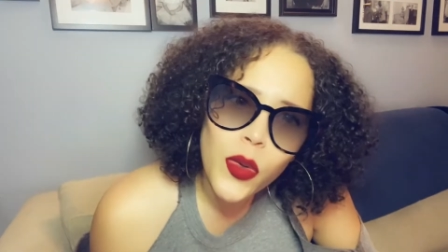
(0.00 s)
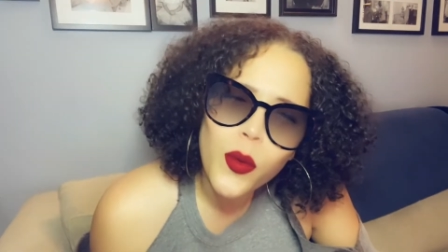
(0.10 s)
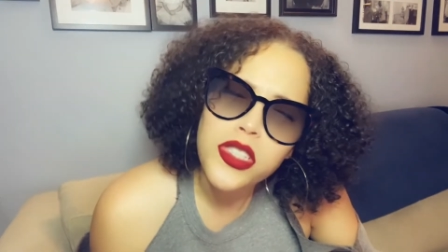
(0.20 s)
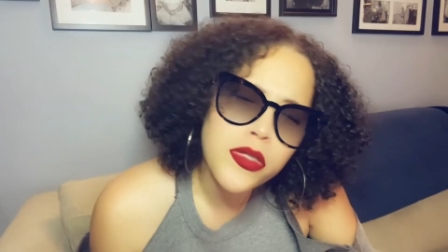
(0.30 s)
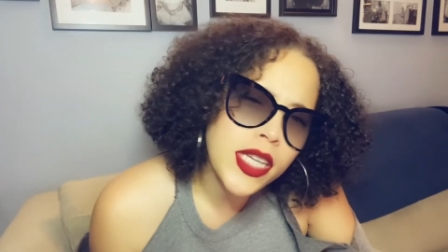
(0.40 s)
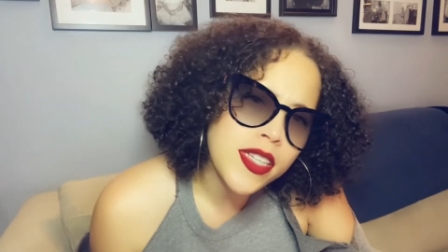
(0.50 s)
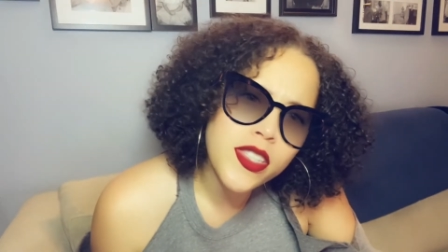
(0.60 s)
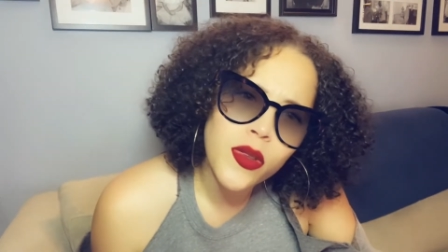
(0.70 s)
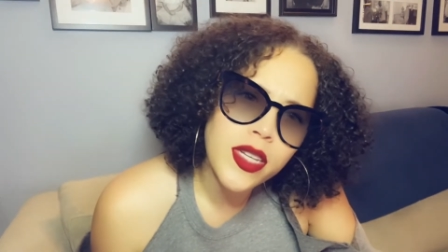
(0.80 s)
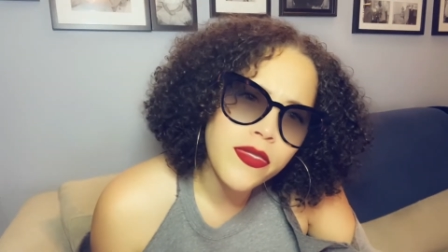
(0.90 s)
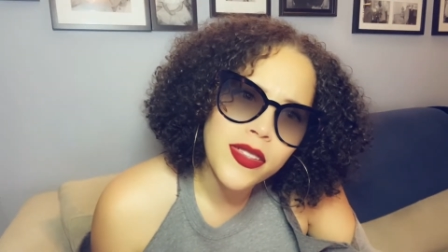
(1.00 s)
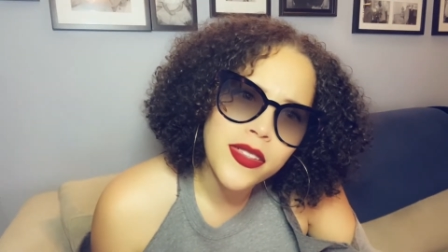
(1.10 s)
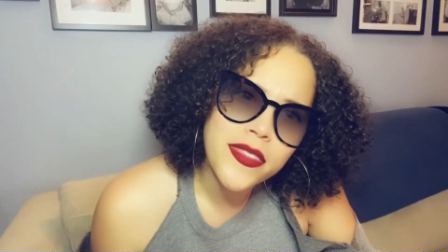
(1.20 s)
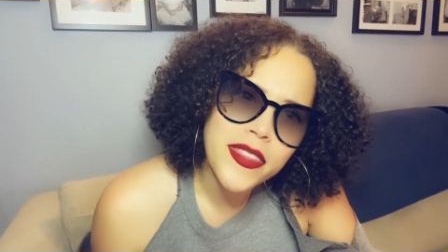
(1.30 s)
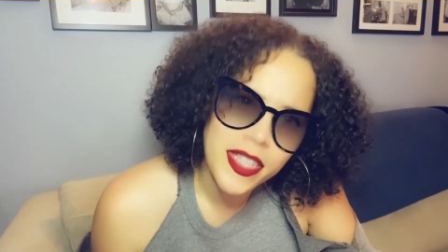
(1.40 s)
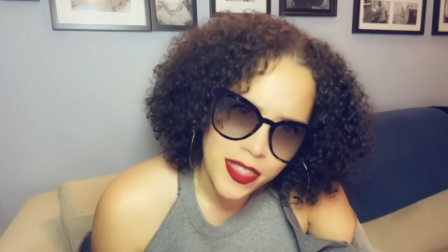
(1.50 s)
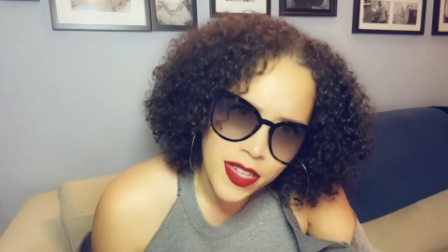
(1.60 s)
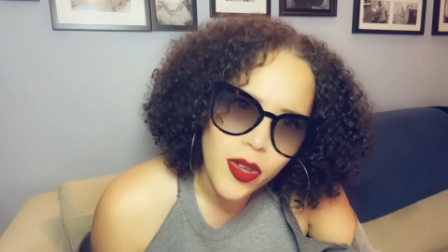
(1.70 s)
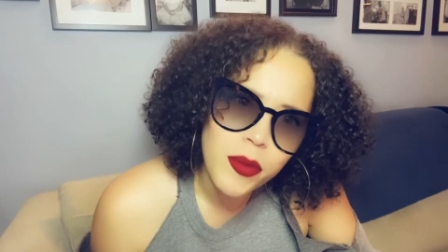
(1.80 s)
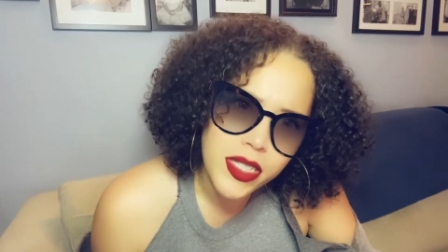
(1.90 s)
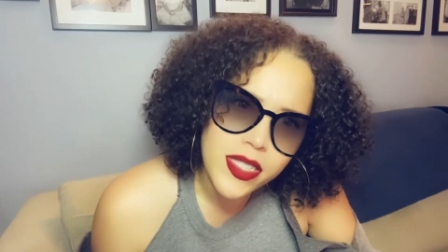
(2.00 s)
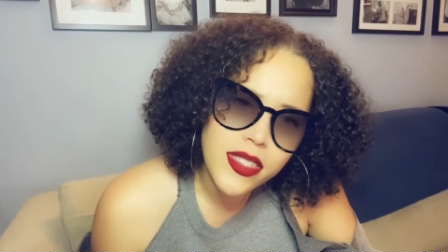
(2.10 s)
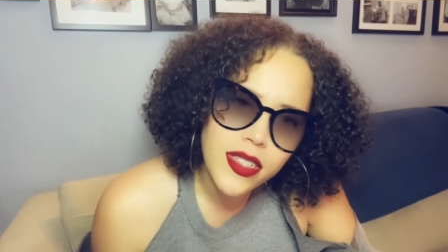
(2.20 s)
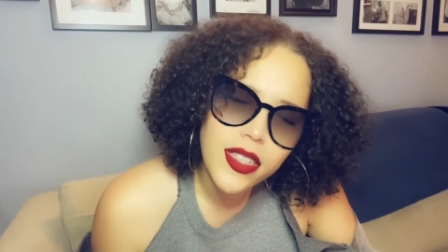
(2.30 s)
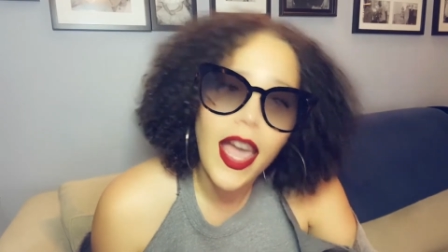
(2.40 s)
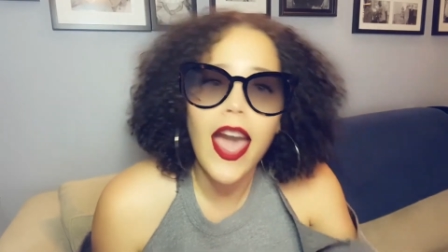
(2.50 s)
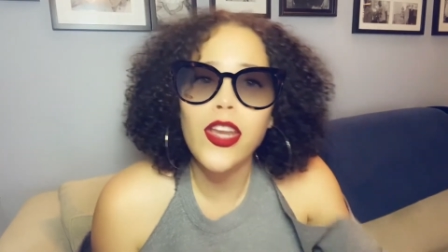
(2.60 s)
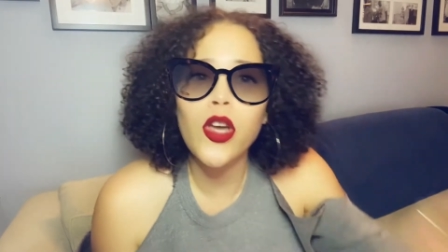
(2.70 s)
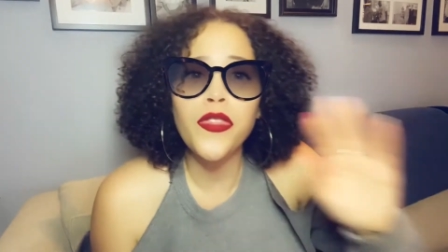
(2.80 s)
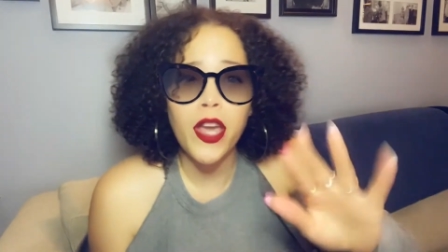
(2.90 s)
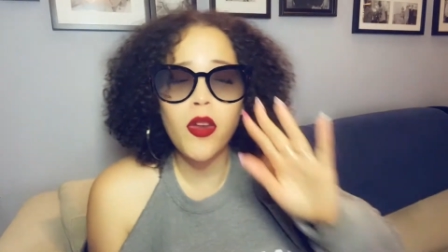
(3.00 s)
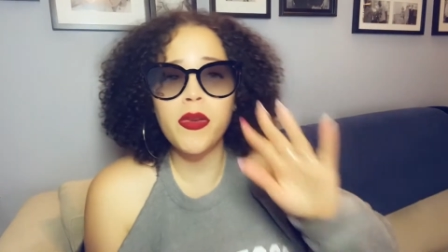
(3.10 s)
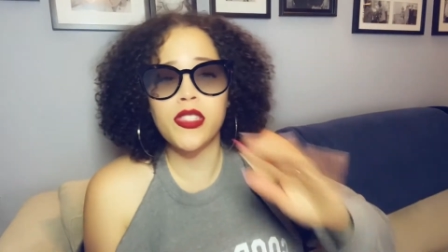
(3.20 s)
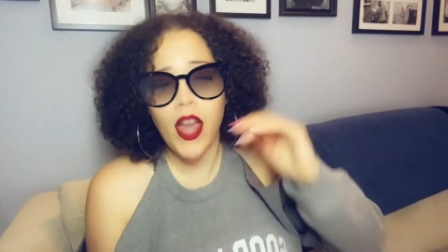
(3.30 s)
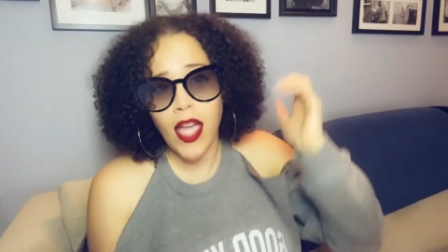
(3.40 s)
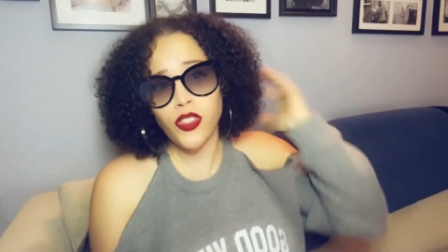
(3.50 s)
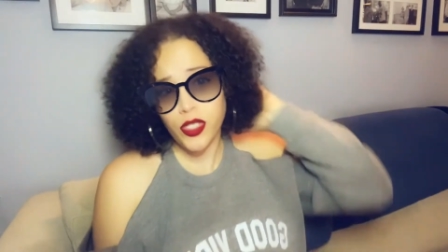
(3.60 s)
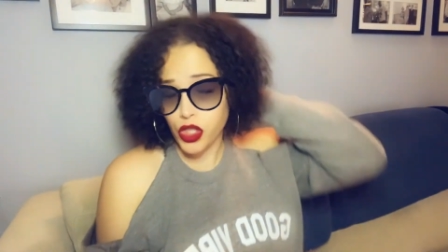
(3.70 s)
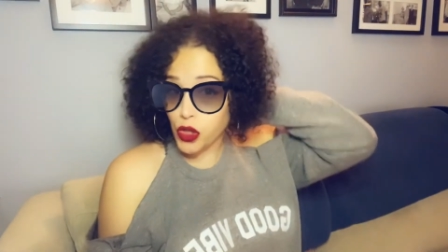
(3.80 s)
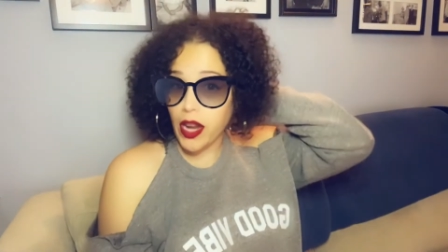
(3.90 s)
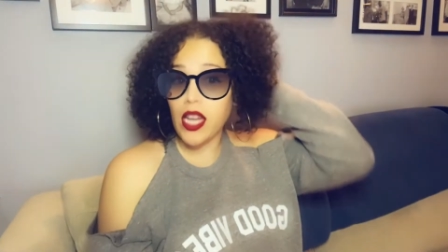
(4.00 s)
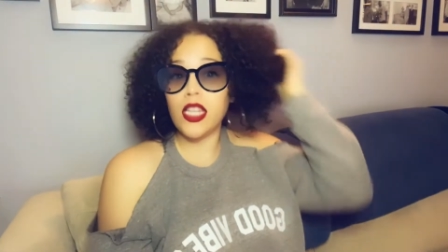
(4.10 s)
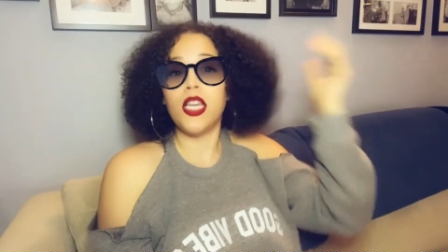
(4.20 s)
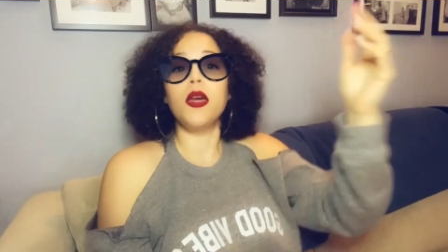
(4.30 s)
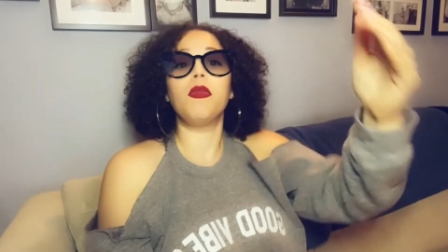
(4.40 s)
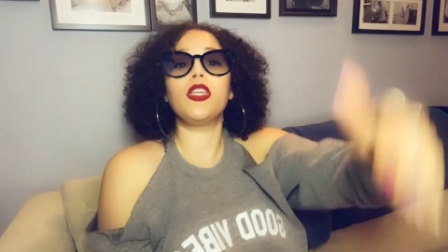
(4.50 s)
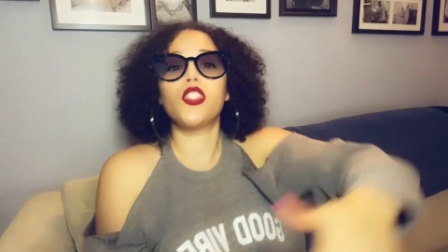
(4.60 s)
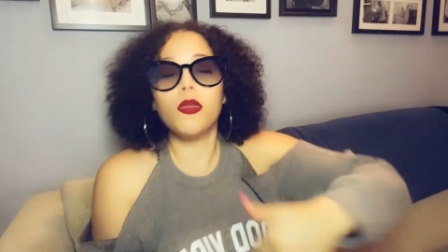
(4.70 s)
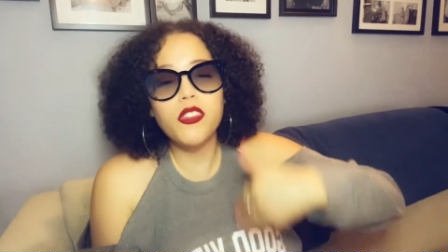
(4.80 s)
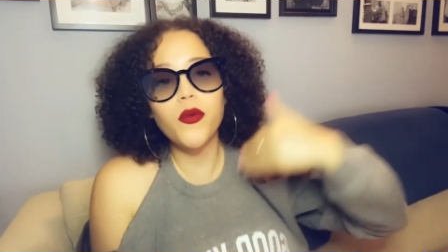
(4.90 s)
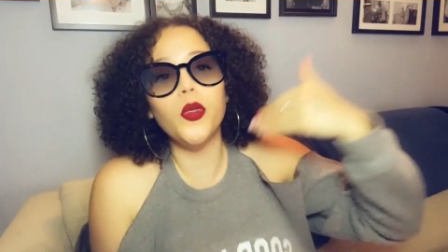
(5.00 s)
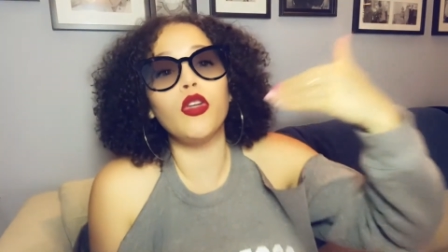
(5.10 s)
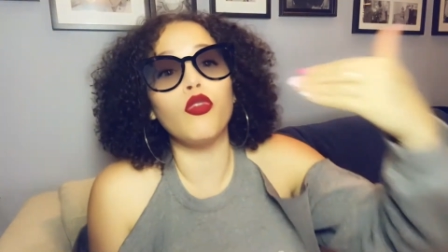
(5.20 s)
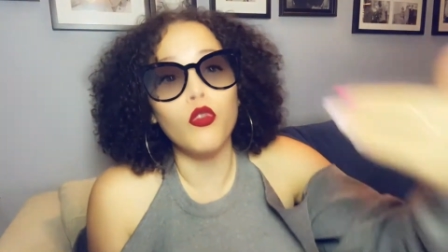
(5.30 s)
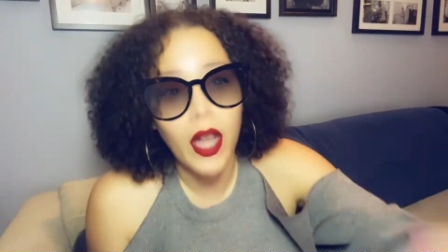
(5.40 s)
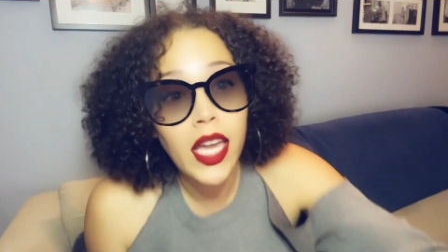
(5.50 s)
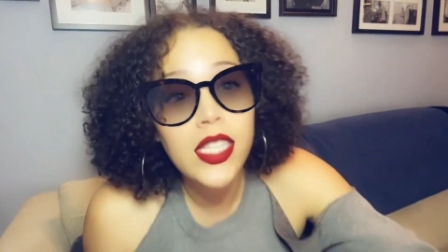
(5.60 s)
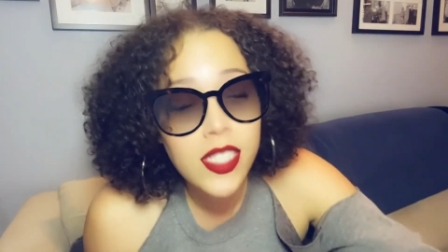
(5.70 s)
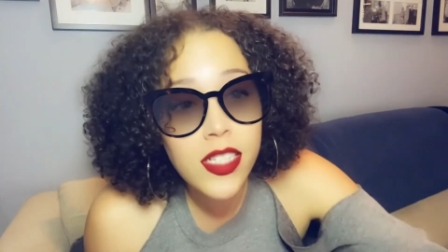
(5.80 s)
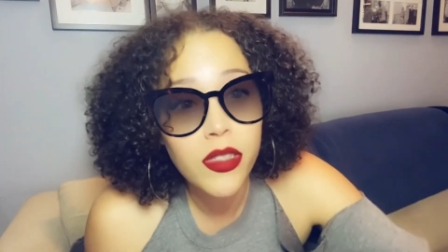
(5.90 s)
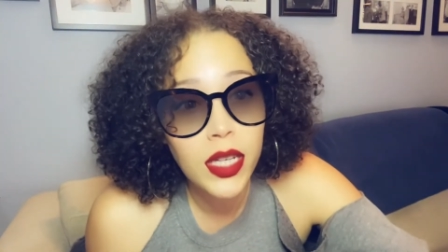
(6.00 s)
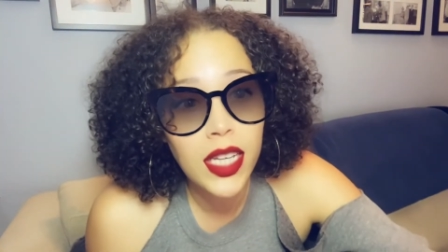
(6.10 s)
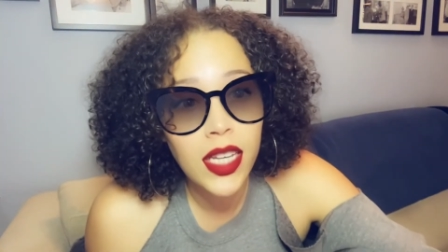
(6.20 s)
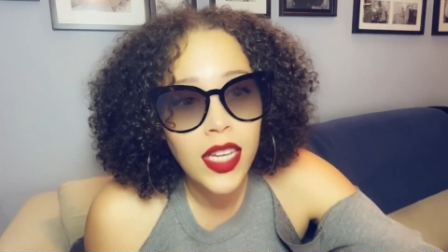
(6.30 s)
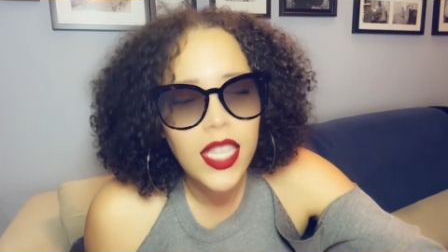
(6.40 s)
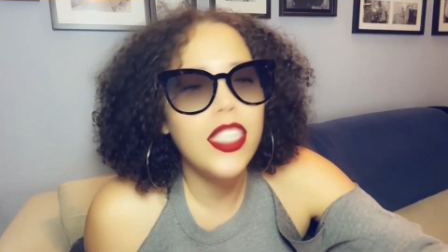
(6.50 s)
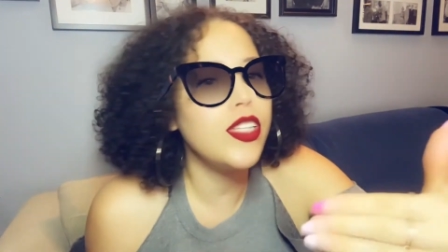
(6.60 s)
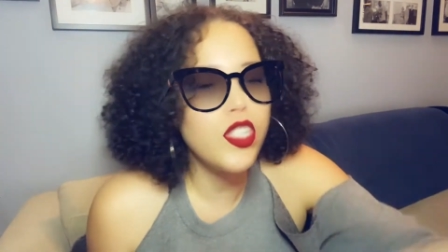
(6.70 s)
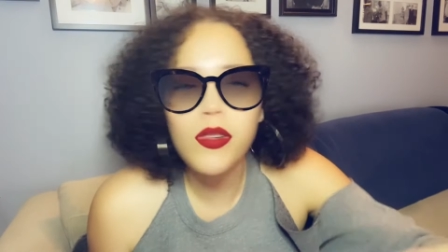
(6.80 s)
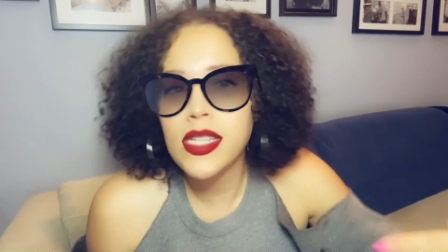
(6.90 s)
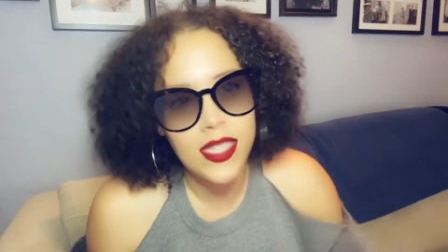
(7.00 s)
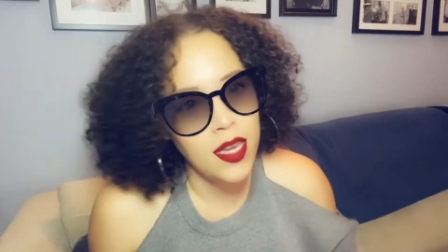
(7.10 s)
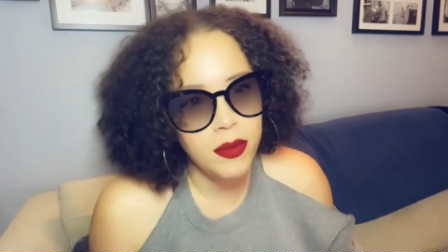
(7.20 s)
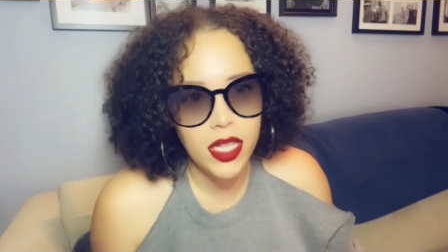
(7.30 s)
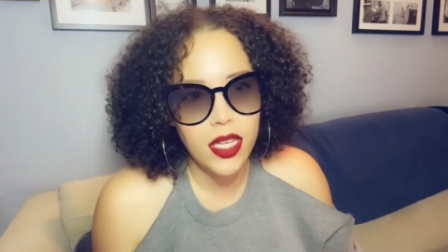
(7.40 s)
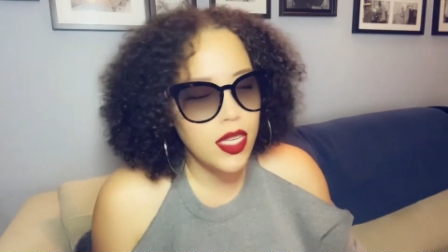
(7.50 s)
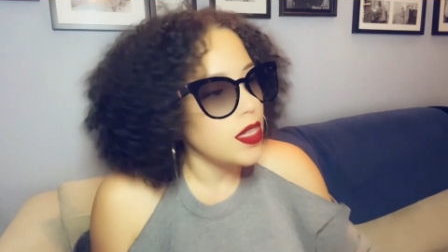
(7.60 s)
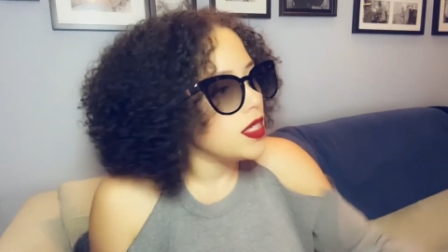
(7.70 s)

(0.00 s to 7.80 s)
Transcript: What you think is so different than a therapist? Now, I know therapists are actually trained, but in terms of what Ray is doing, you're doing the same thing.